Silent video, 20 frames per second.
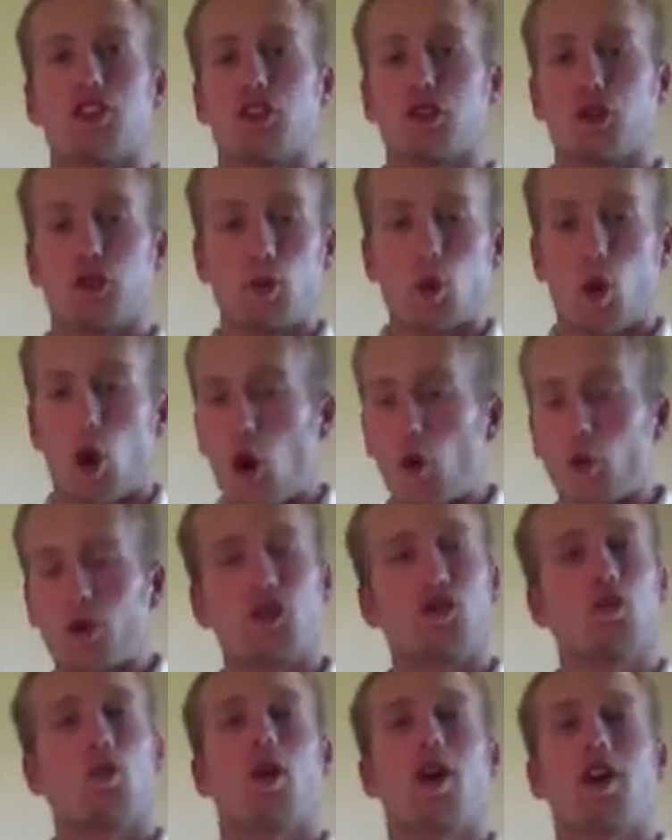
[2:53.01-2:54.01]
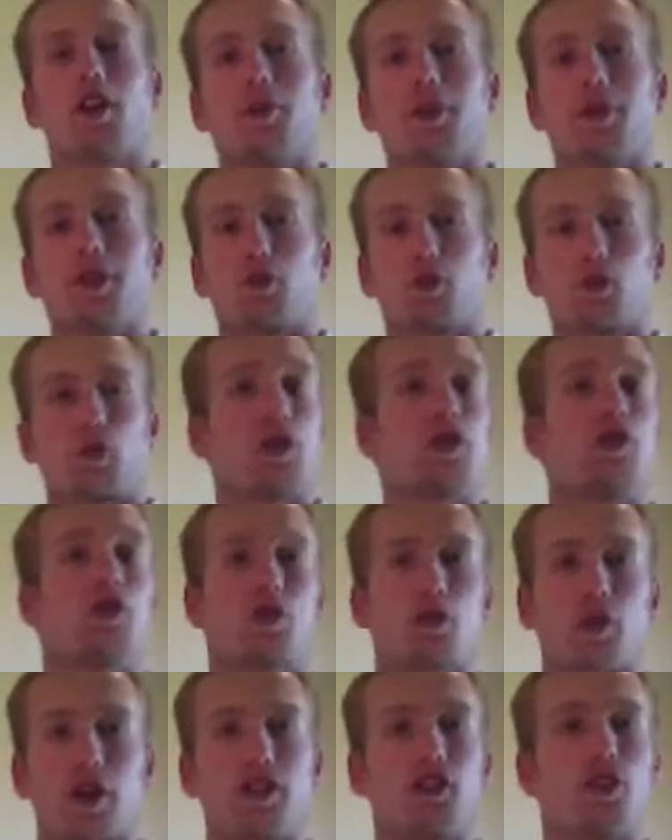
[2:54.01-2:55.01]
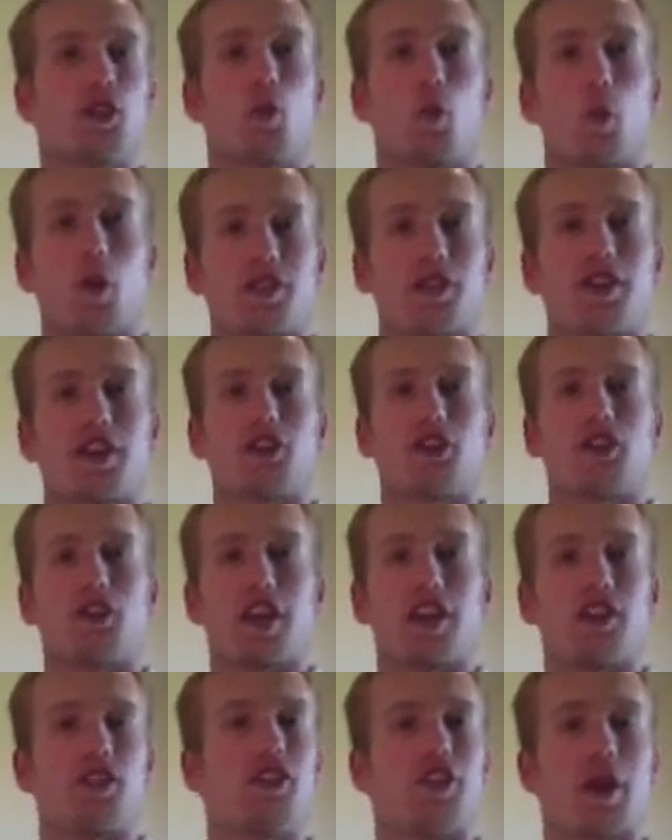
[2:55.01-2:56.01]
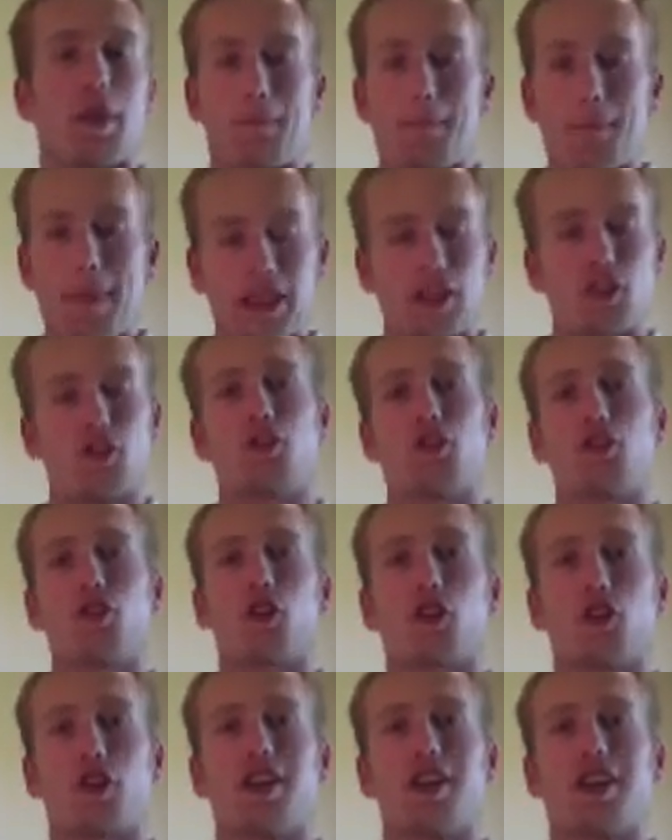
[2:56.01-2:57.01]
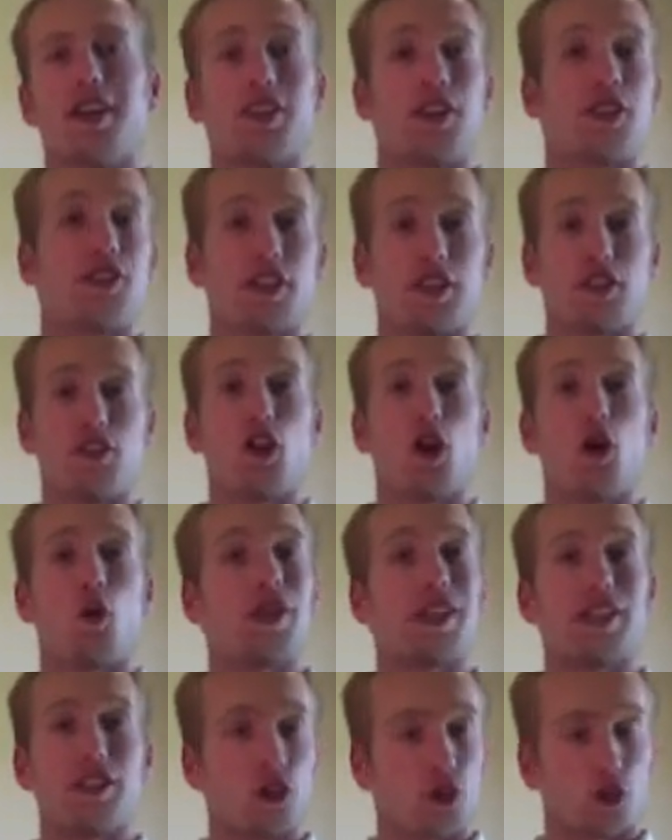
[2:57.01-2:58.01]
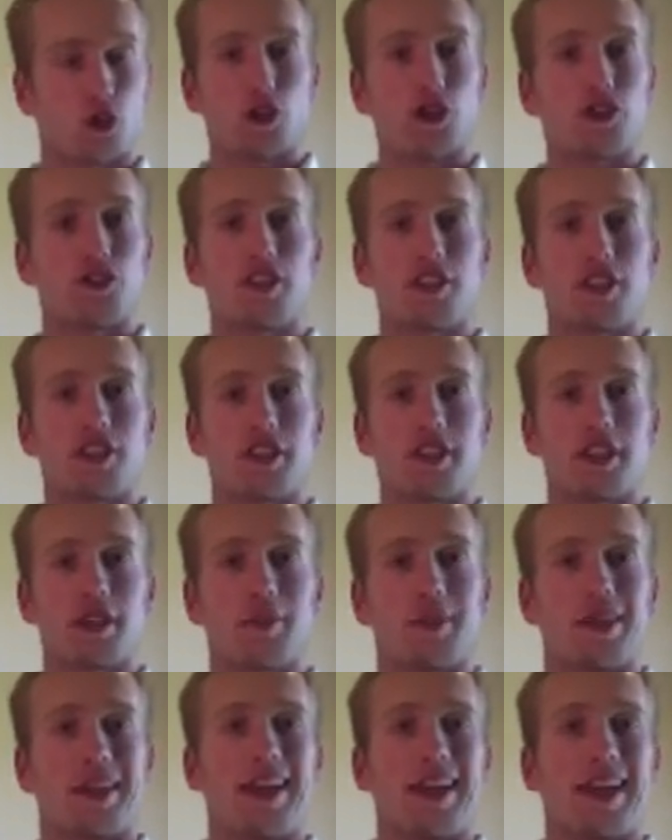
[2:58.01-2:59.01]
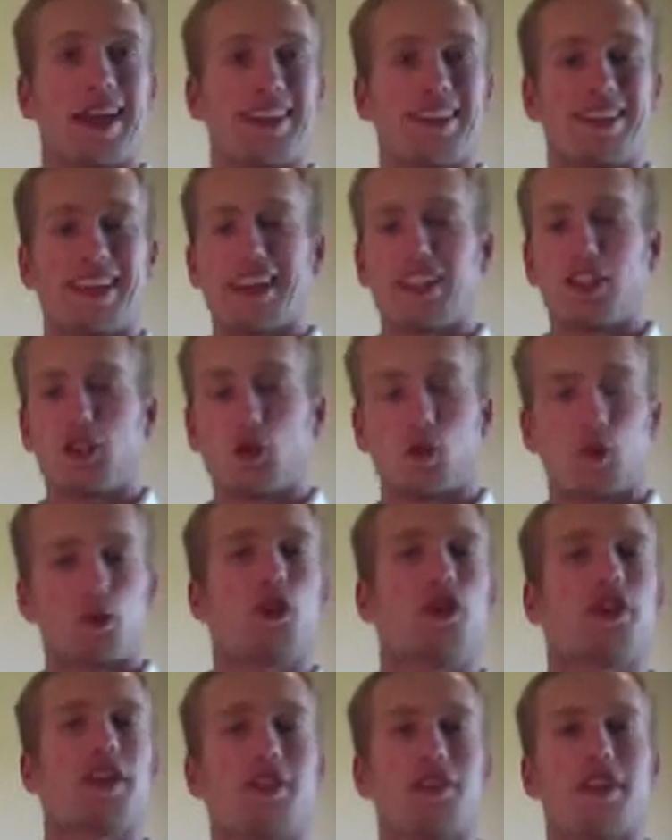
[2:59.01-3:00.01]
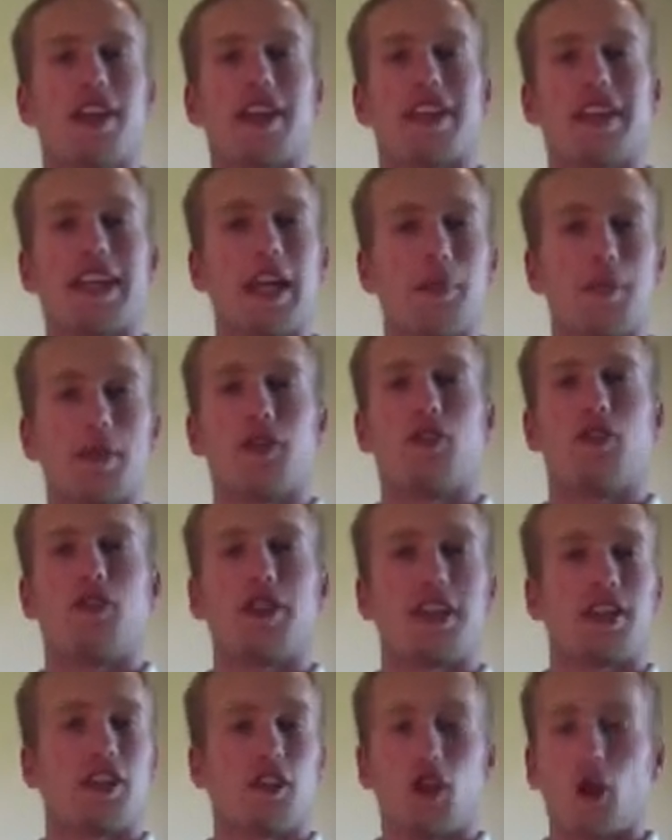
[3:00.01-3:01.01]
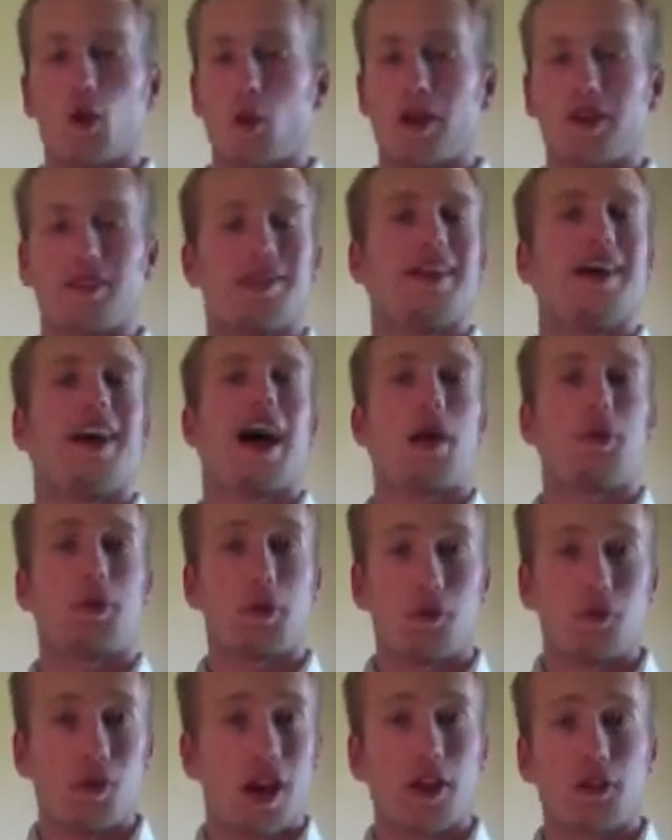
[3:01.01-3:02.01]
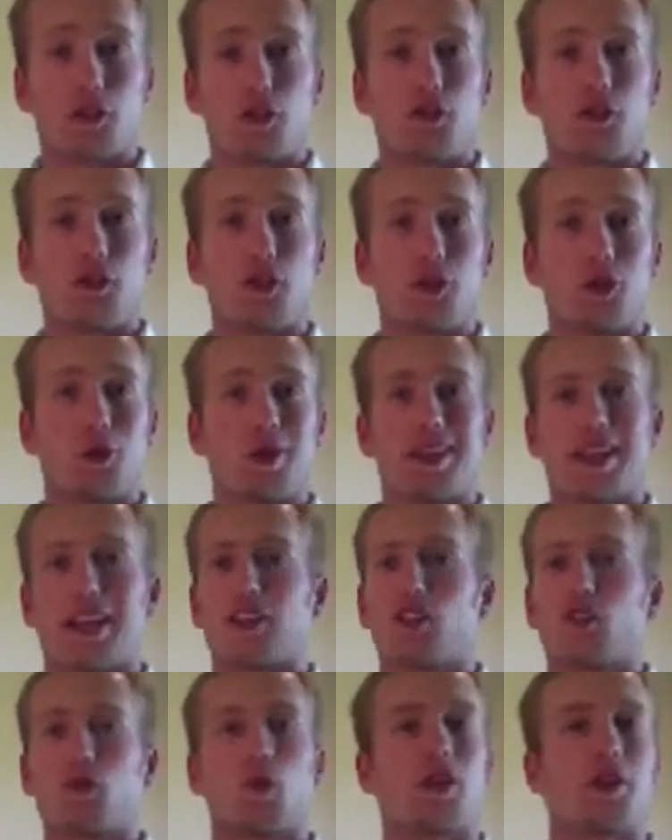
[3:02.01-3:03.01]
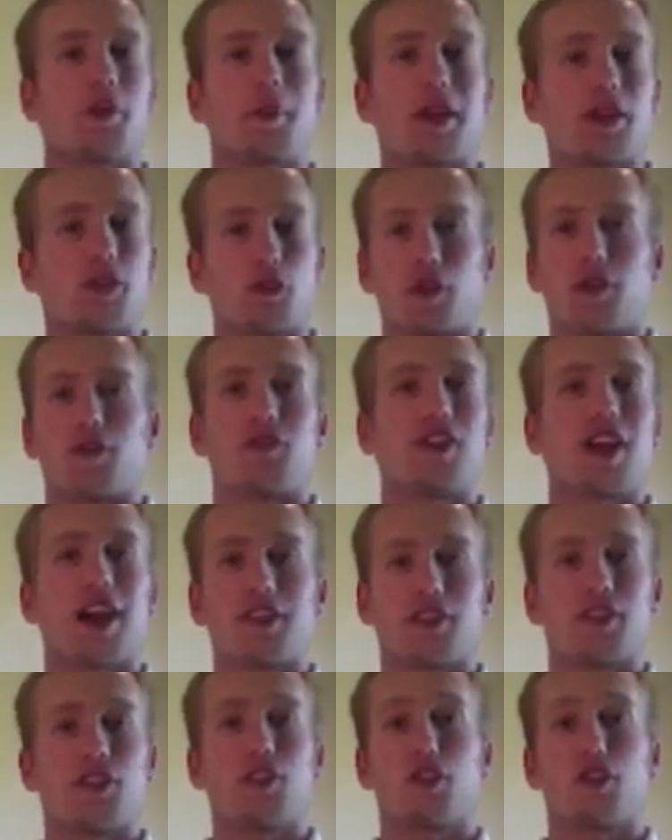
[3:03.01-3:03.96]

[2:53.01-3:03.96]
So you always want to be rephrasing what they said to make sure that they know that you're listening to them and that you really give that image that, you know what, I'm an advisor to you and I just want to make sure I've got this